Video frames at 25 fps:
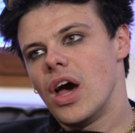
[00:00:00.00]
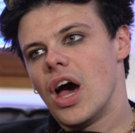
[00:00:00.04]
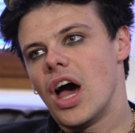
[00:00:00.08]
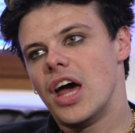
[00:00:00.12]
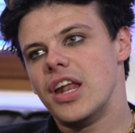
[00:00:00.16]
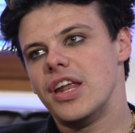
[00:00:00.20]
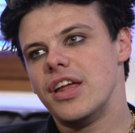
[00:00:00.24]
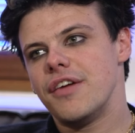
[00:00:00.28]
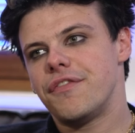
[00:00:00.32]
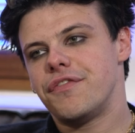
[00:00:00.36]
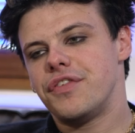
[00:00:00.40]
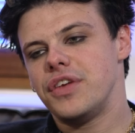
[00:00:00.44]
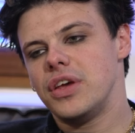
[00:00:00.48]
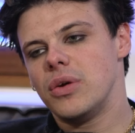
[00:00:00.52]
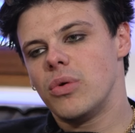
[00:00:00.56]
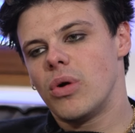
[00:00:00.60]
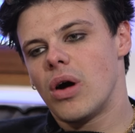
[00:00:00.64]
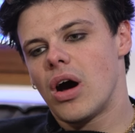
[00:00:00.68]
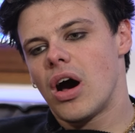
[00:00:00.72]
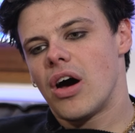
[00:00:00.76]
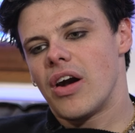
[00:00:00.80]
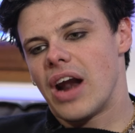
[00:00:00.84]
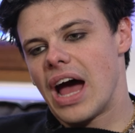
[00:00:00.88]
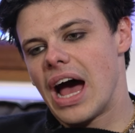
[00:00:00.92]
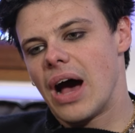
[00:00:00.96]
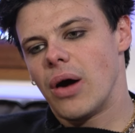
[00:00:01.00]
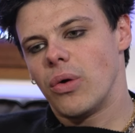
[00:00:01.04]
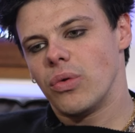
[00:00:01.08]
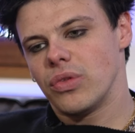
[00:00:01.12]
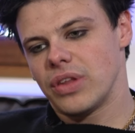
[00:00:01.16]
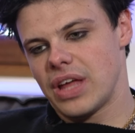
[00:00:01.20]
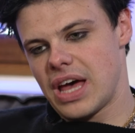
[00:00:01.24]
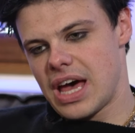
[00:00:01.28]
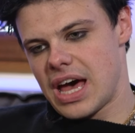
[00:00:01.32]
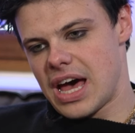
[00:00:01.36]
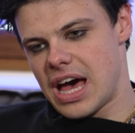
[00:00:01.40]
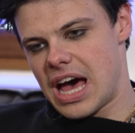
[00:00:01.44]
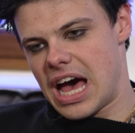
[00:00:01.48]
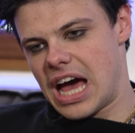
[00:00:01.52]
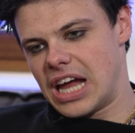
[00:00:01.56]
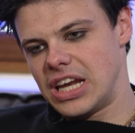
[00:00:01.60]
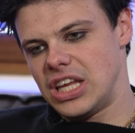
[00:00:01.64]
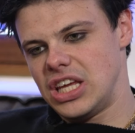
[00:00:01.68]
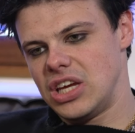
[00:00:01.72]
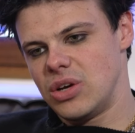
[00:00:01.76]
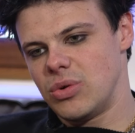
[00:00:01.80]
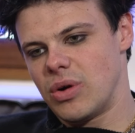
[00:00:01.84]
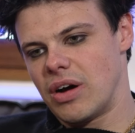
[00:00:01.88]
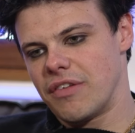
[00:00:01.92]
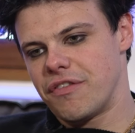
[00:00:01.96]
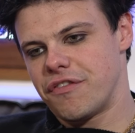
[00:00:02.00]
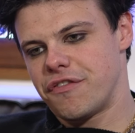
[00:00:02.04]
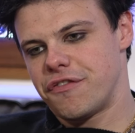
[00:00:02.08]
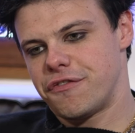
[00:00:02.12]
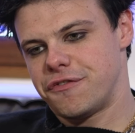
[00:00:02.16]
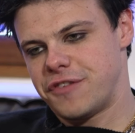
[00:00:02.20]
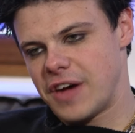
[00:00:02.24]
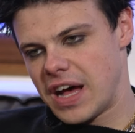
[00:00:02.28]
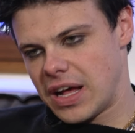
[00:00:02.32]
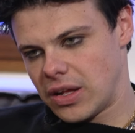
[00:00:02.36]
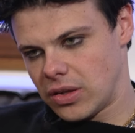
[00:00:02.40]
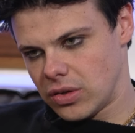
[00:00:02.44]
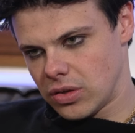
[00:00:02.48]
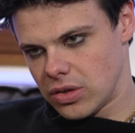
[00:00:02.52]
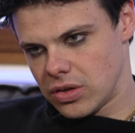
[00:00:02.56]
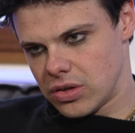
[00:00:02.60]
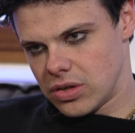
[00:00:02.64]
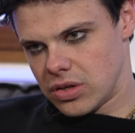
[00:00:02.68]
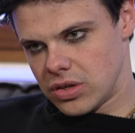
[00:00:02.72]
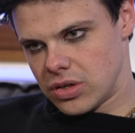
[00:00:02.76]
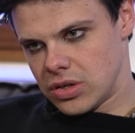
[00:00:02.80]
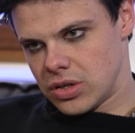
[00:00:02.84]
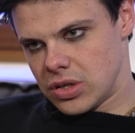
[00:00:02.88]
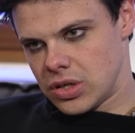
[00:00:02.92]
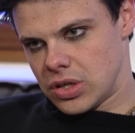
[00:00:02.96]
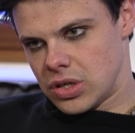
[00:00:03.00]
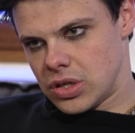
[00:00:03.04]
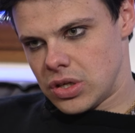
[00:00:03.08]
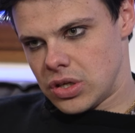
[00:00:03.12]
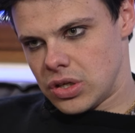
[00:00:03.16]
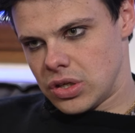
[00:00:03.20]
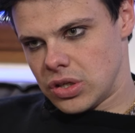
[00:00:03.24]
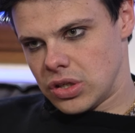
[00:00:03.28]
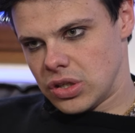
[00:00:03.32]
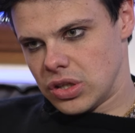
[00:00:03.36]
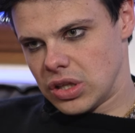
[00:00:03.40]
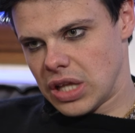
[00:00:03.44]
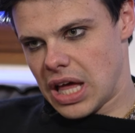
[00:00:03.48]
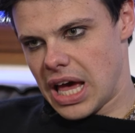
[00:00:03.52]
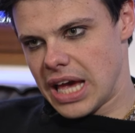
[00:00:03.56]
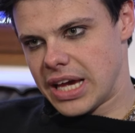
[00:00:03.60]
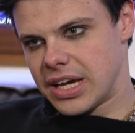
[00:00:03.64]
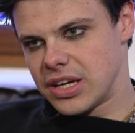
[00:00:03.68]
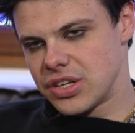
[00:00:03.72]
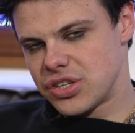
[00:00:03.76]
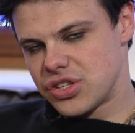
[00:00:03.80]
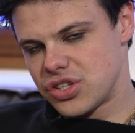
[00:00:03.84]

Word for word: And if you are out there and you have felt like a